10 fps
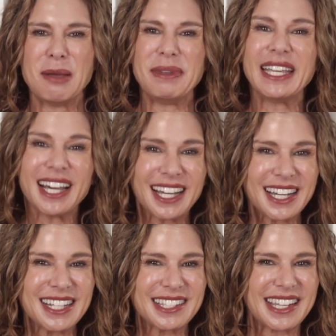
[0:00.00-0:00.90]

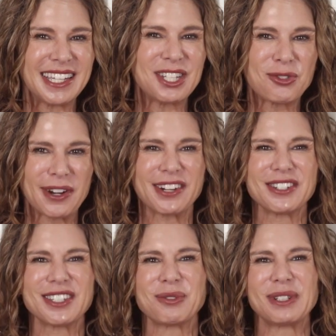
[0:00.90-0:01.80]
because it
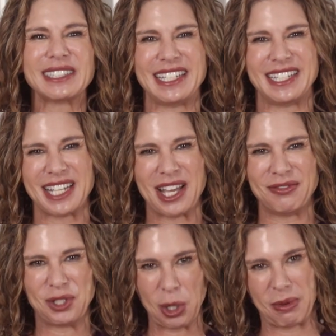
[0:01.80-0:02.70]
triggers the release
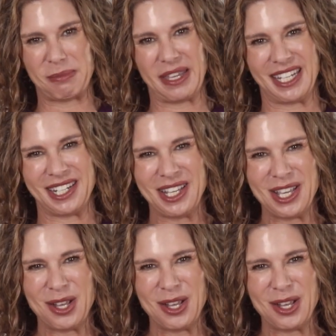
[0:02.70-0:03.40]
of dopamine,